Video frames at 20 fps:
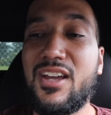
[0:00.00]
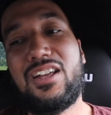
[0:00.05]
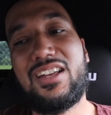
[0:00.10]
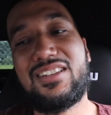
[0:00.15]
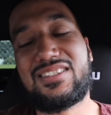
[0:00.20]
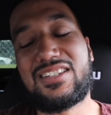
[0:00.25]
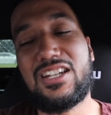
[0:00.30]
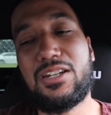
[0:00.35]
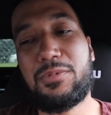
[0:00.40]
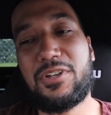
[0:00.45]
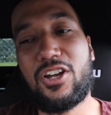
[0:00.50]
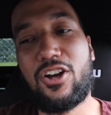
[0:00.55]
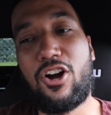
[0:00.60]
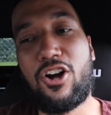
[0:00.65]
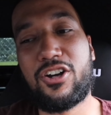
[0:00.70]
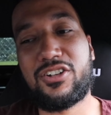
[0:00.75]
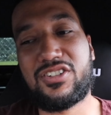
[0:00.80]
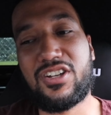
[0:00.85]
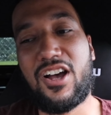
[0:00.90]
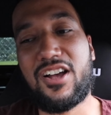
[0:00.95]
It's going to be a
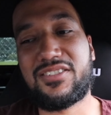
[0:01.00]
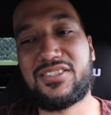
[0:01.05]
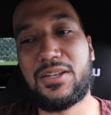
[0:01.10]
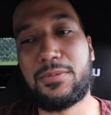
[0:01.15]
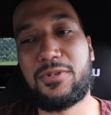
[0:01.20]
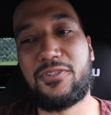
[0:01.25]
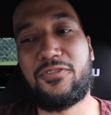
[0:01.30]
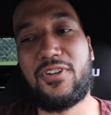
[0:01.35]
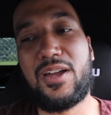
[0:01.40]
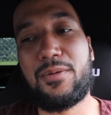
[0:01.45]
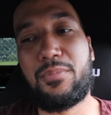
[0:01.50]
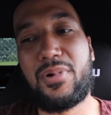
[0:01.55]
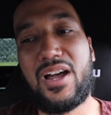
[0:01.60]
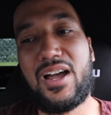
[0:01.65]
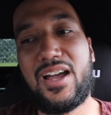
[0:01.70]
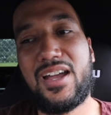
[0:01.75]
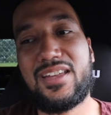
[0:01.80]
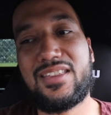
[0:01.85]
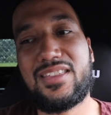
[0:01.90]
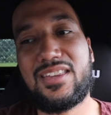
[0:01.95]
hard toss-up if I
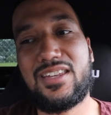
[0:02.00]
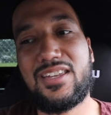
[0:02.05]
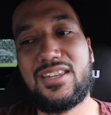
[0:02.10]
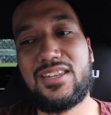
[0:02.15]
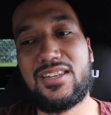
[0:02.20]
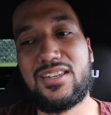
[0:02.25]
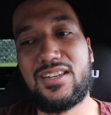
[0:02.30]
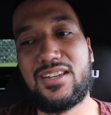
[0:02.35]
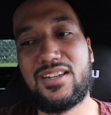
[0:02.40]
buy the